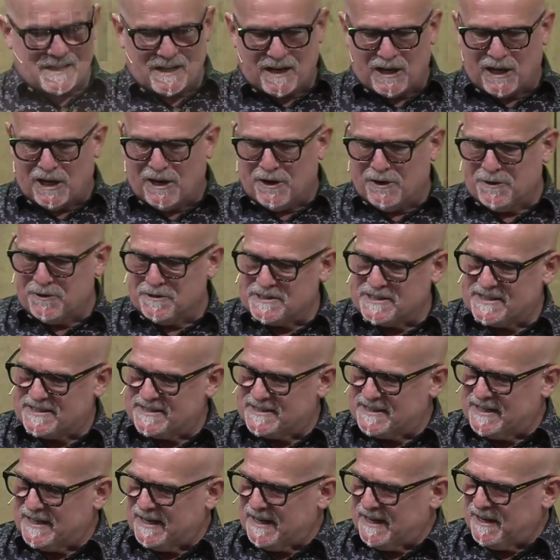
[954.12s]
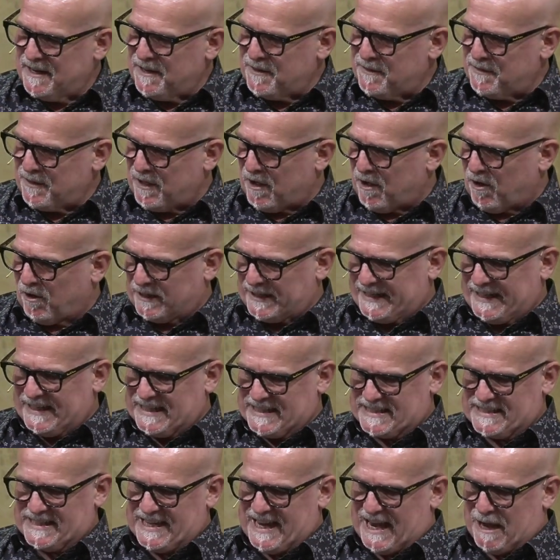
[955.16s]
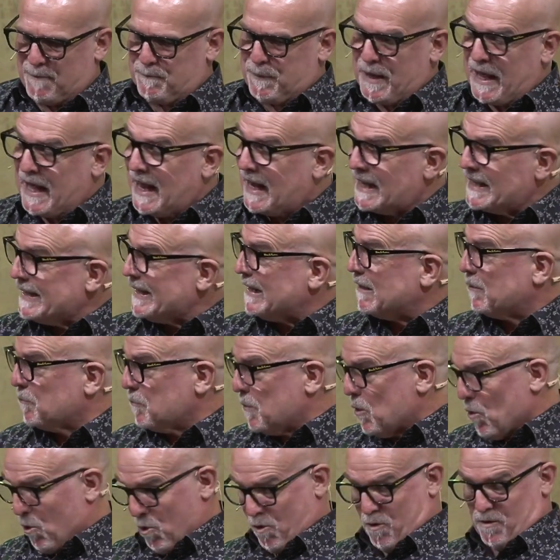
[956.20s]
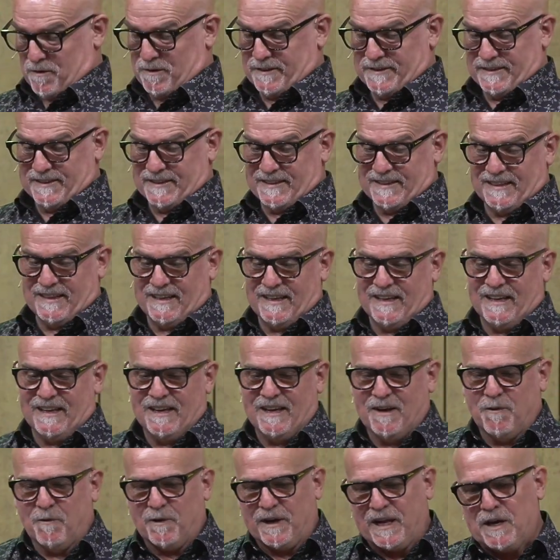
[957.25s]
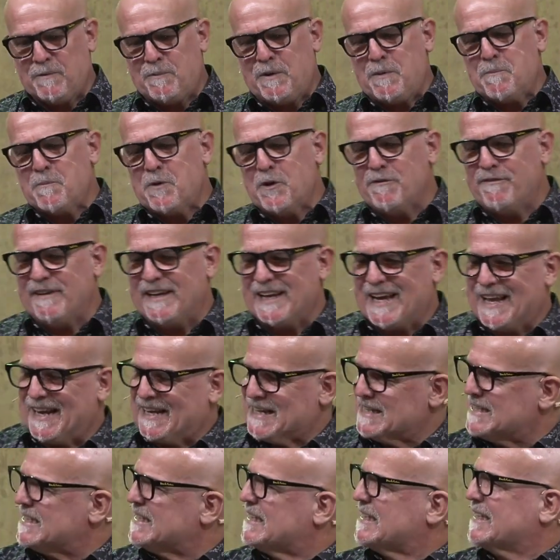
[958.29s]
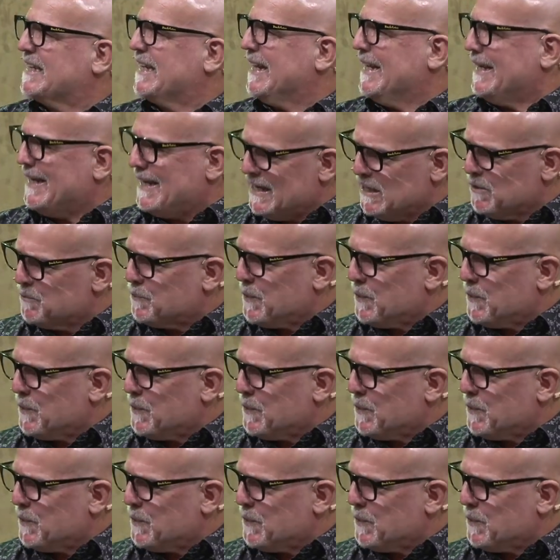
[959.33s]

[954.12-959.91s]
close the holiness gap a little more. We're going to be moving at a skiing